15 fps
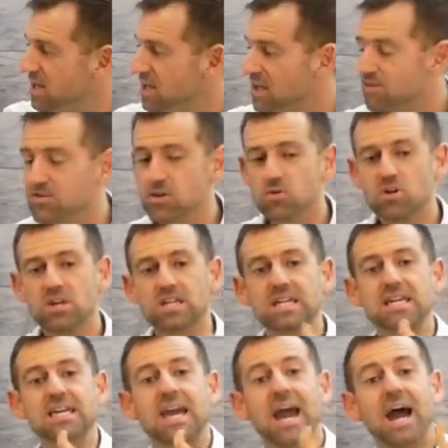if you
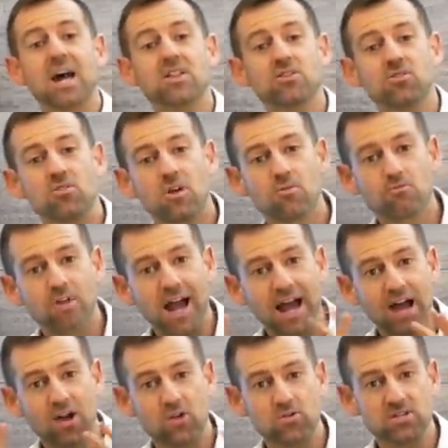could gather
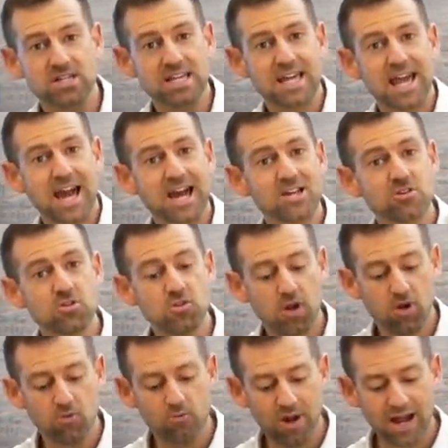around gather
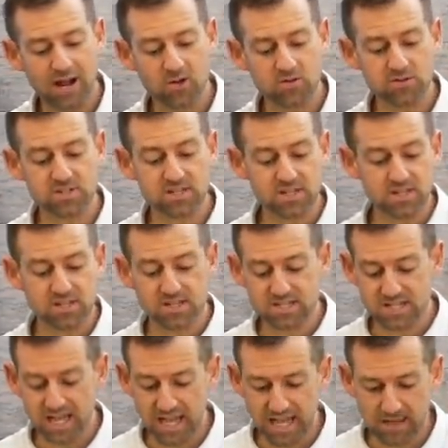around the
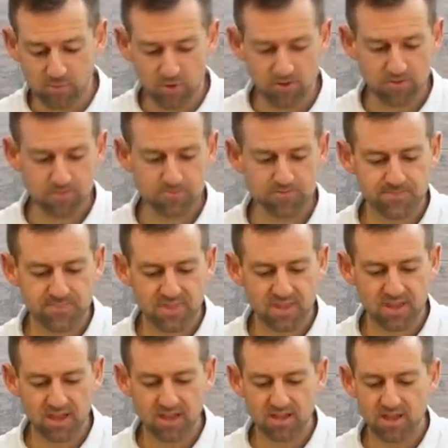table
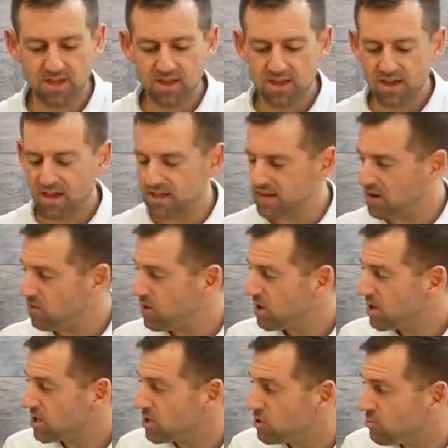okay uh, now
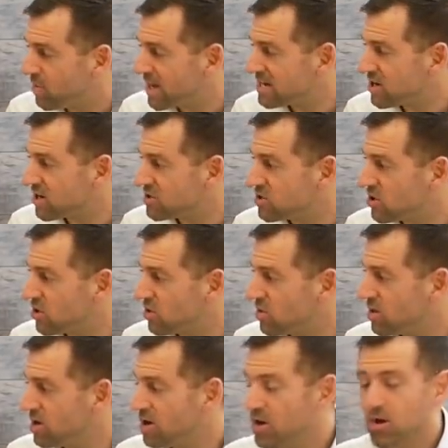you might not
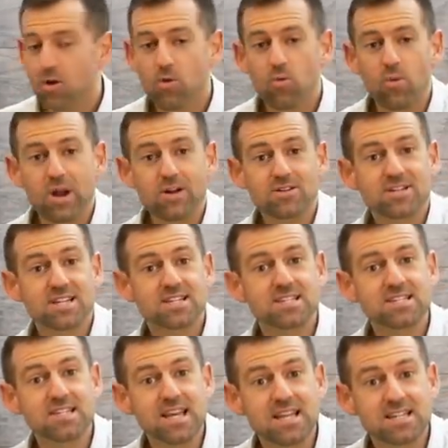know where to
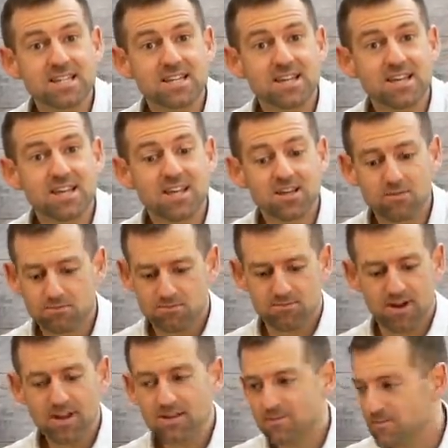sit
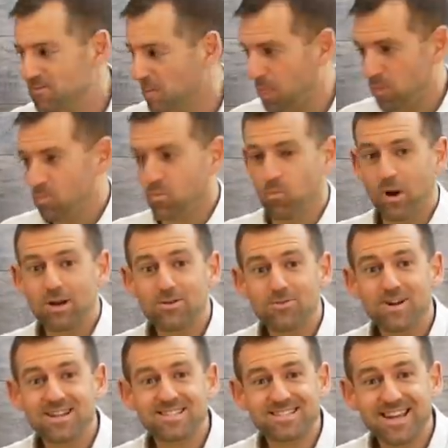right where
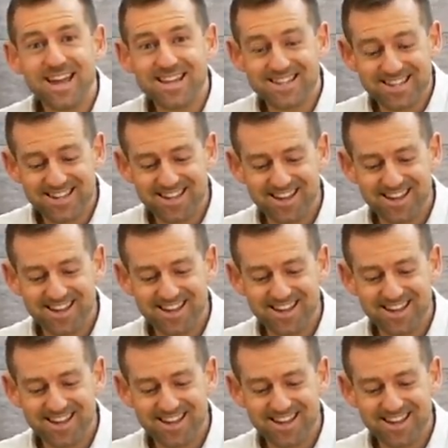do i sit